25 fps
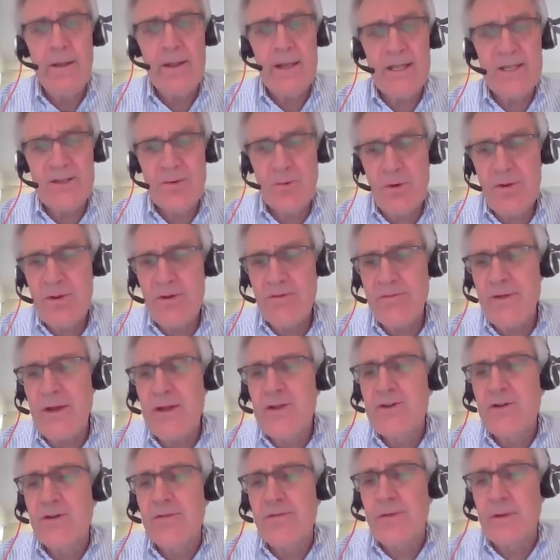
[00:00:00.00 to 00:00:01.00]
That's where the
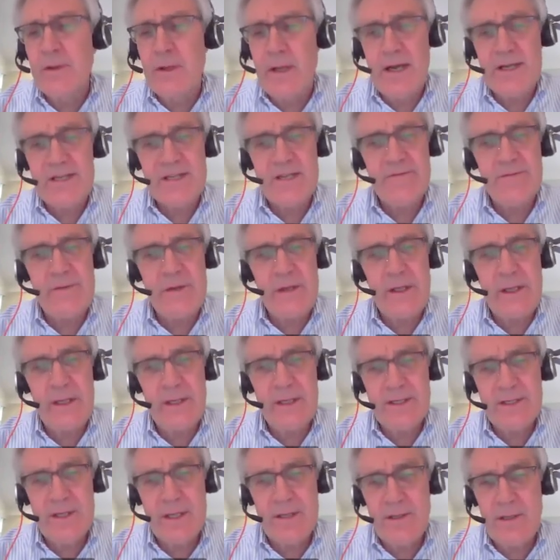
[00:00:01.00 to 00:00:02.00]
venture philosophy
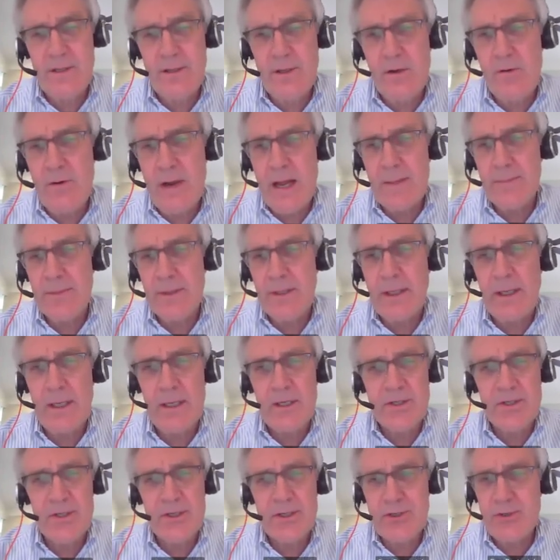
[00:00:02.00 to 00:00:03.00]
is that the new
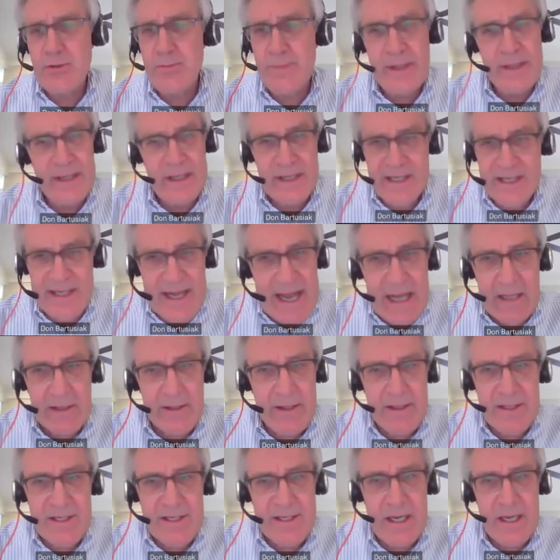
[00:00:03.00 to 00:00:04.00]
application should be
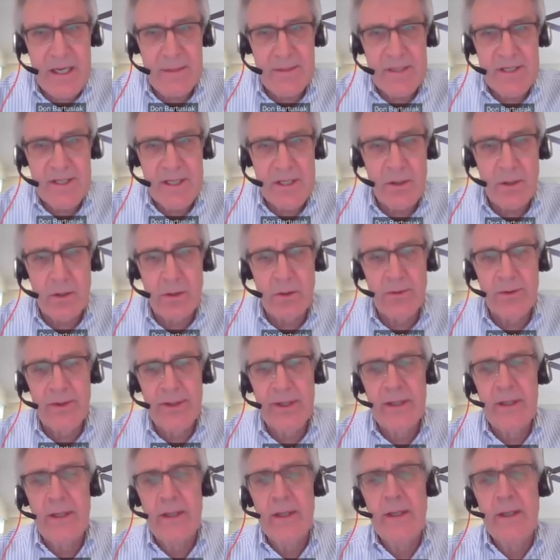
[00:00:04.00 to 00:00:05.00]
exactly the same as the old,
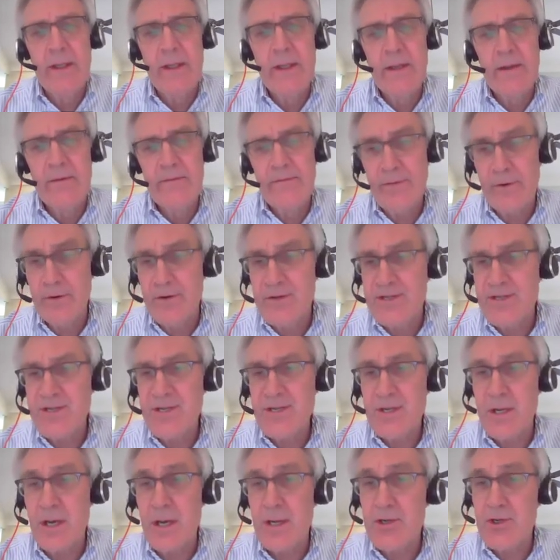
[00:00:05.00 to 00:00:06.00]

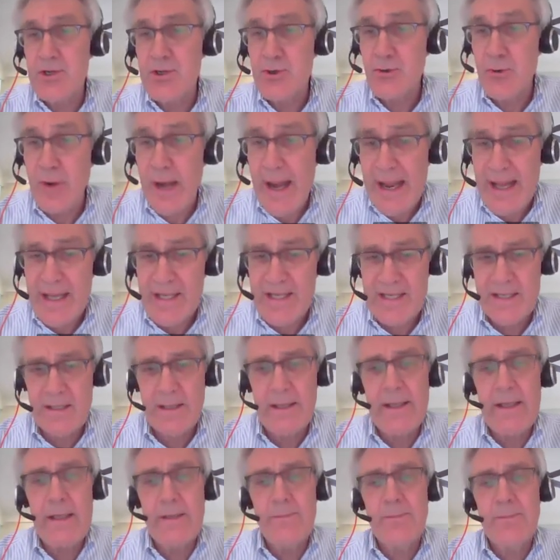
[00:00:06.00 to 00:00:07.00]
versus a
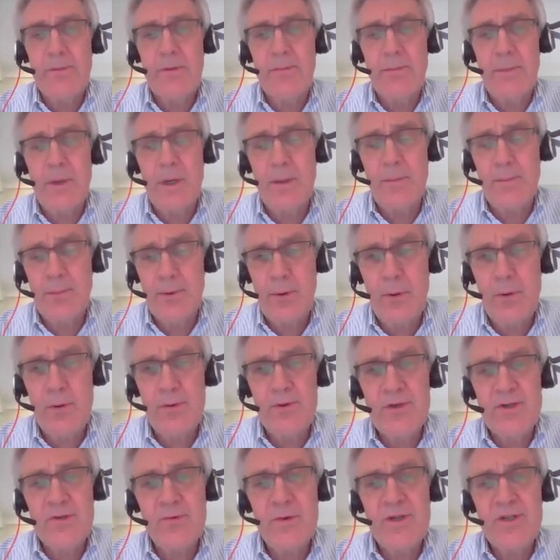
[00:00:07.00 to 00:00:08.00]
translate pr-
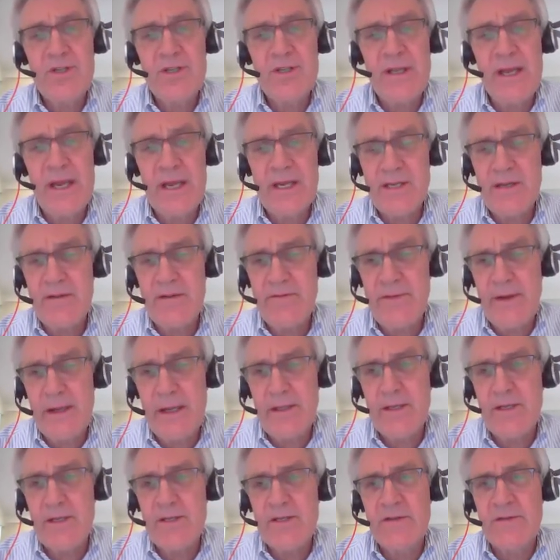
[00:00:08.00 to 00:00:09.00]
approach, which takes
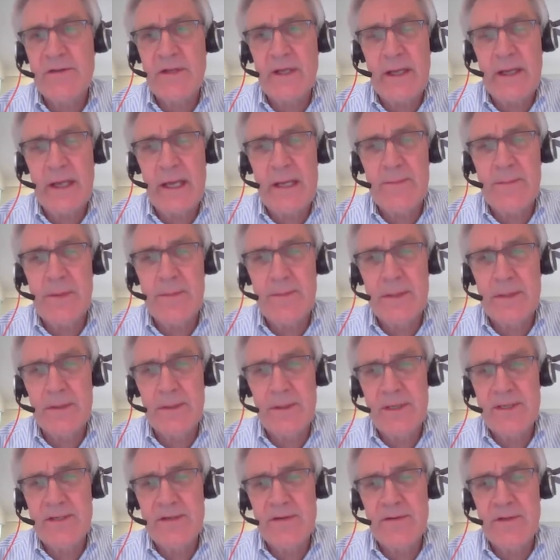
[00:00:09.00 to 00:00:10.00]
advantage of the
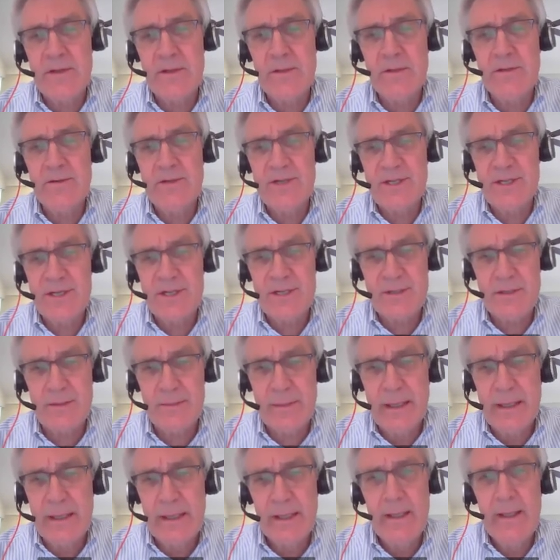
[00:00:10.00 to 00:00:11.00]
capabilities of the new system.